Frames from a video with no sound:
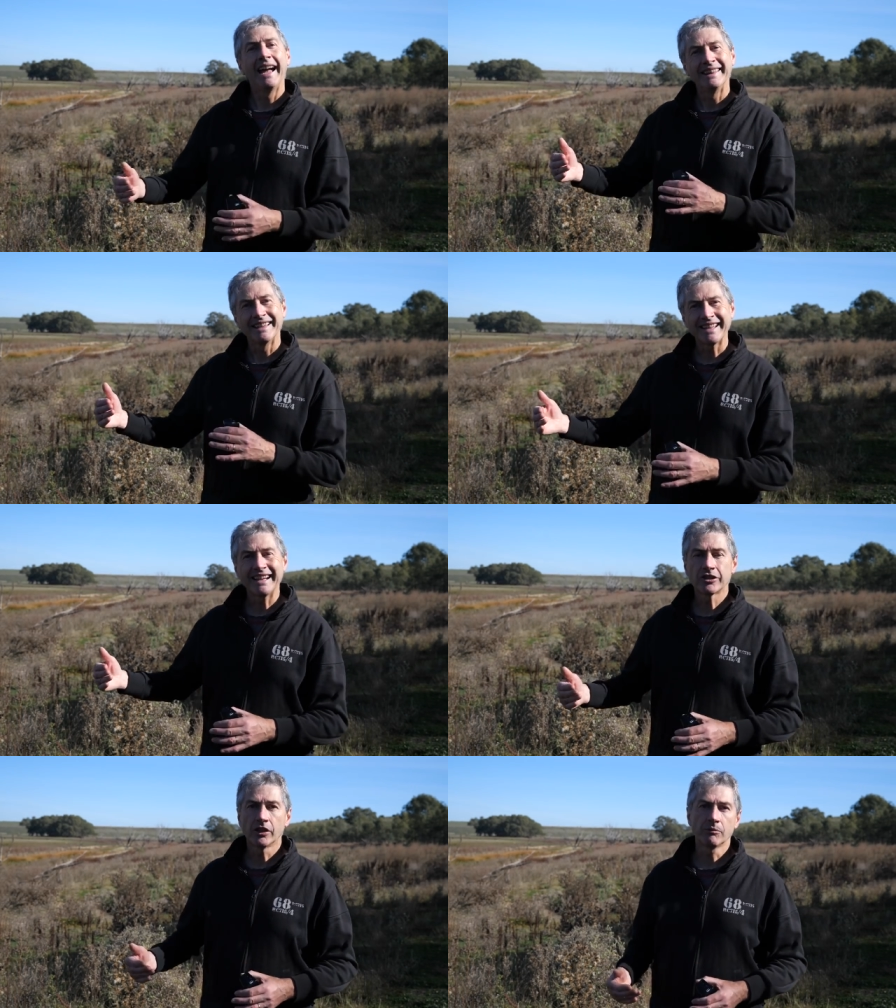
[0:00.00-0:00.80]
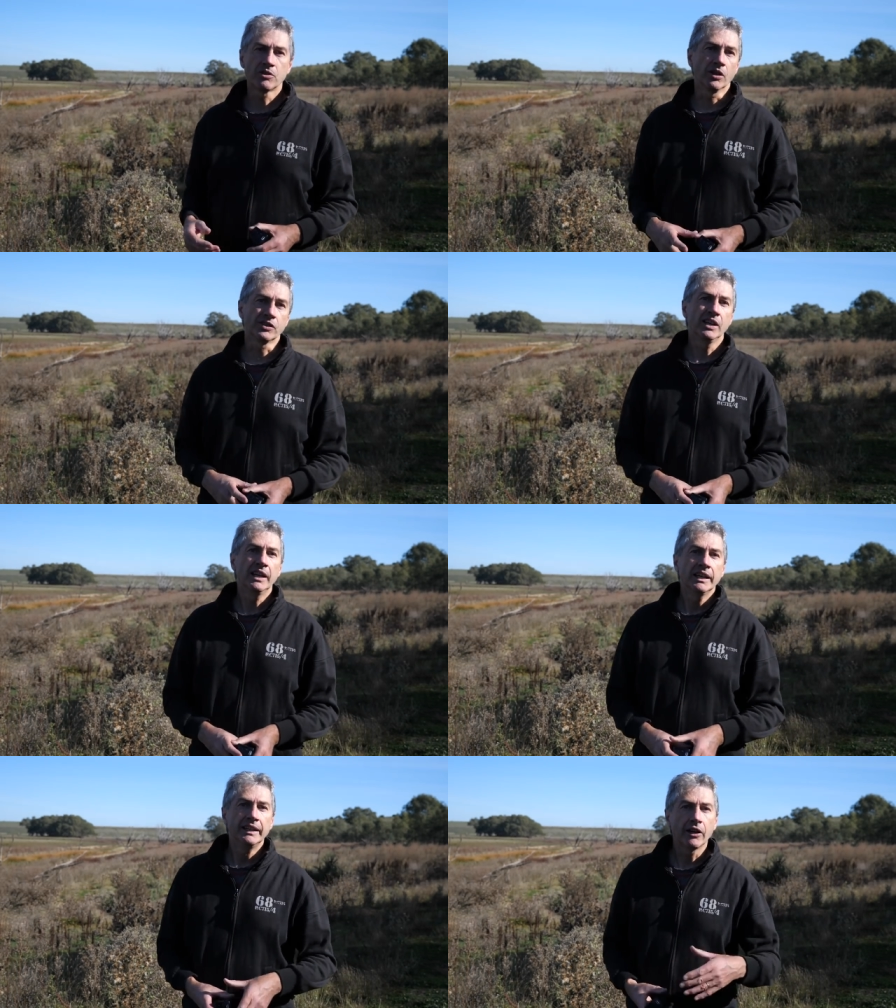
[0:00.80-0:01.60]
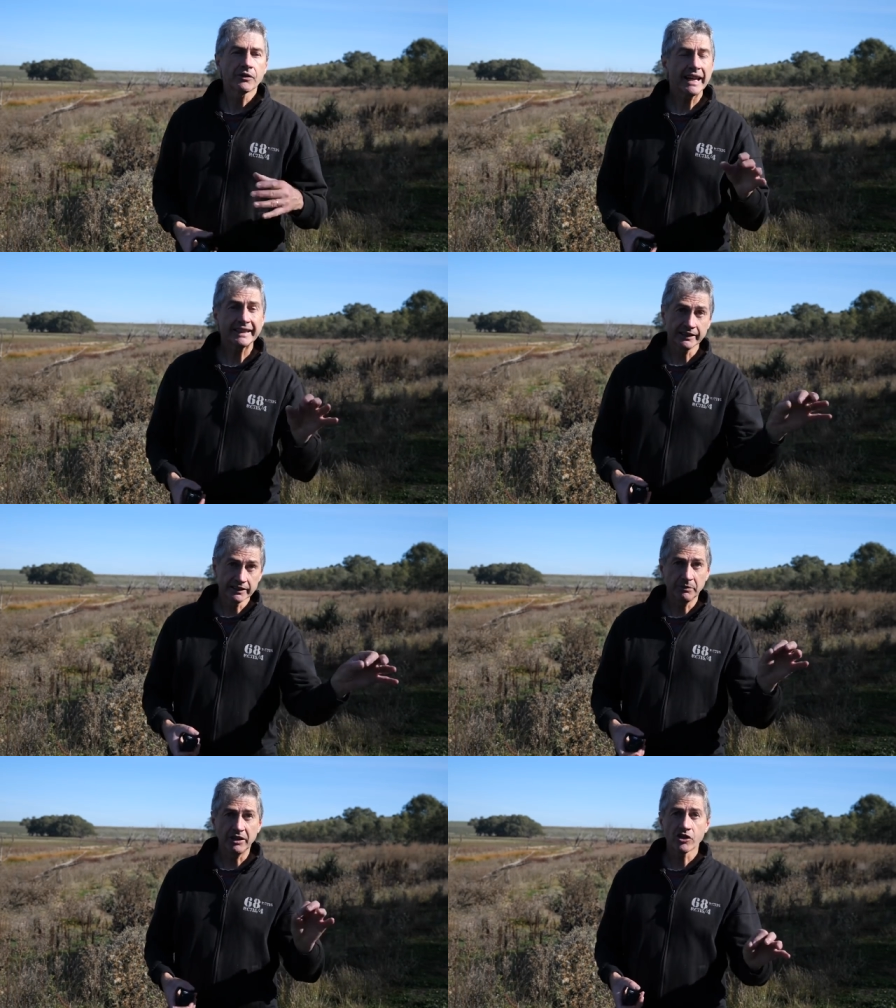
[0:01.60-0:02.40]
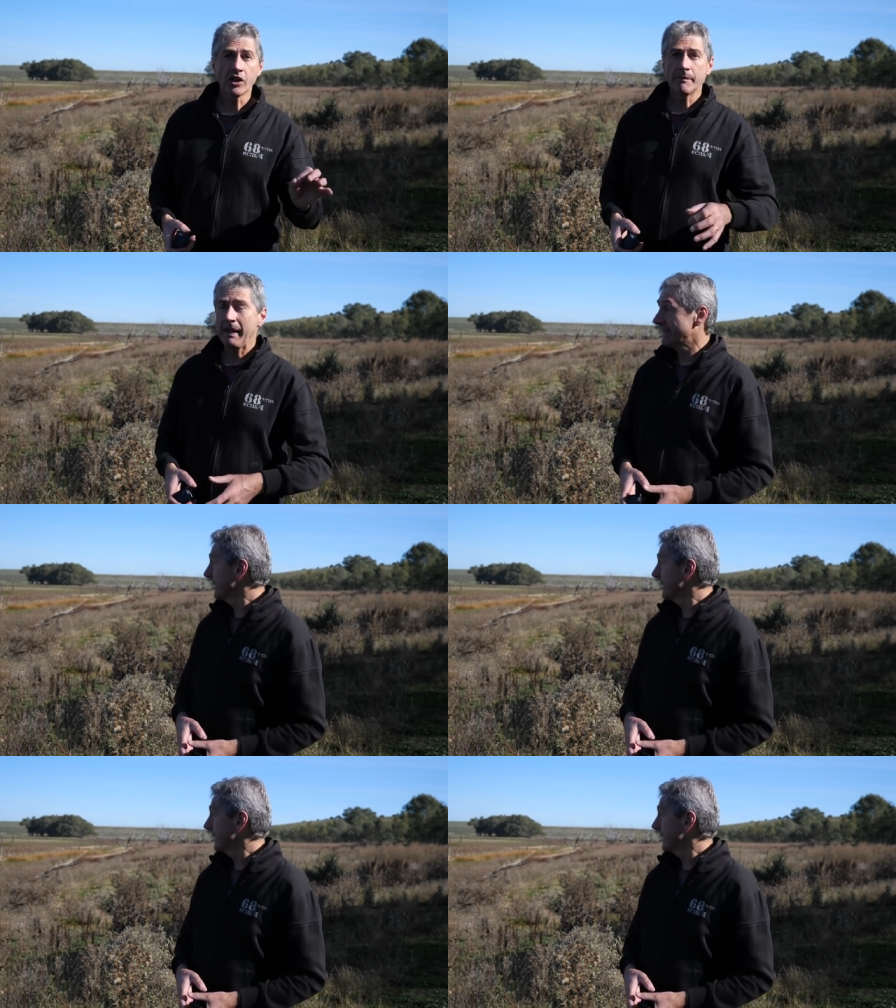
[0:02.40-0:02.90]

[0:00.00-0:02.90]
and the daytime shots. Now, I've taken a little bit of time out